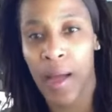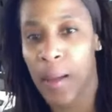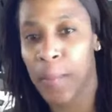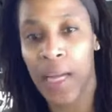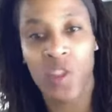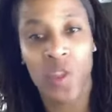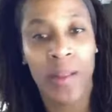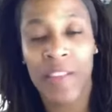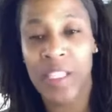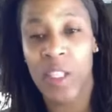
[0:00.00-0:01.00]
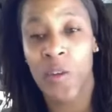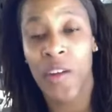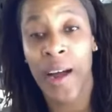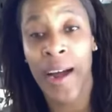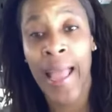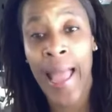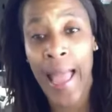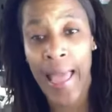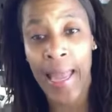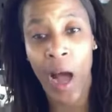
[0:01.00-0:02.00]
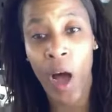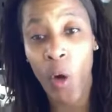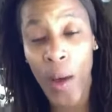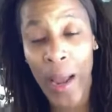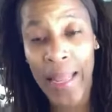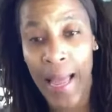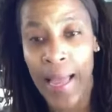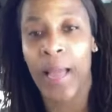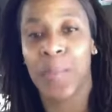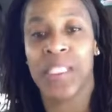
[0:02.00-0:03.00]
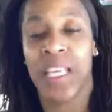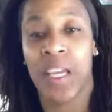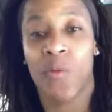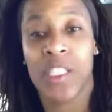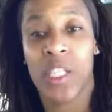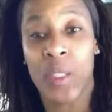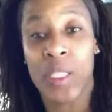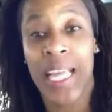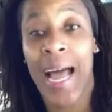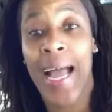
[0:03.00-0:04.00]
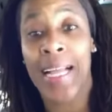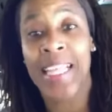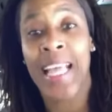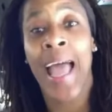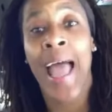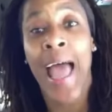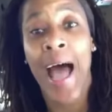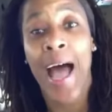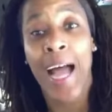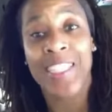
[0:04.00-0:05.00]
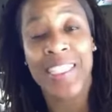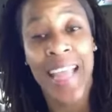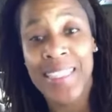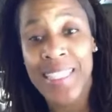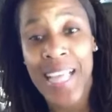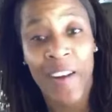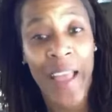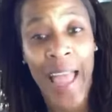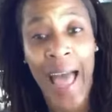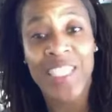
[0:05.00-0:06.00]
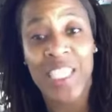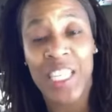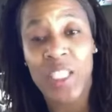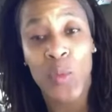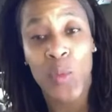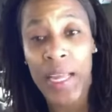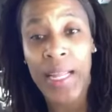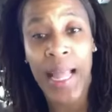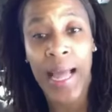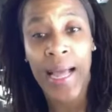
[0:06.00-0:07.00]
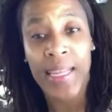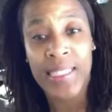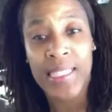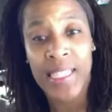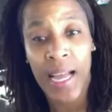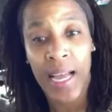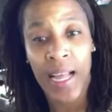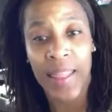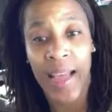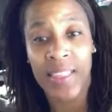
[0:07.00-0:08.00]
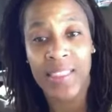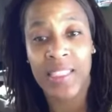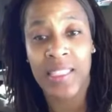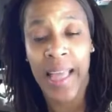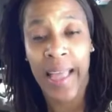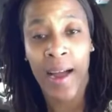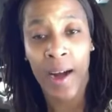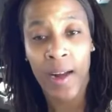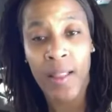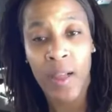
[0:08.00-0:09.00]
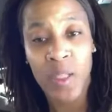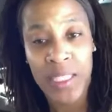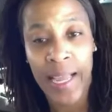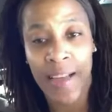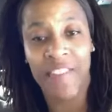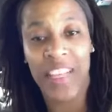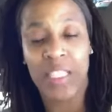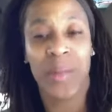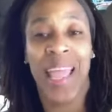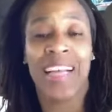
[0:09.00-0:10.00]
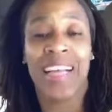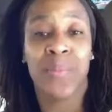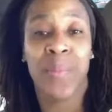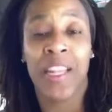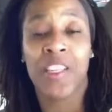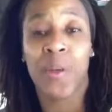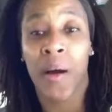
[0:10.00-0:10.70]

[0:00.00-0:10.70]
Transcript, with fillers: uh, module of it so far, and already I am seeing results. Guys, uh, today is Saturday. I just realized uh, that they are closing down Facebook Cash Method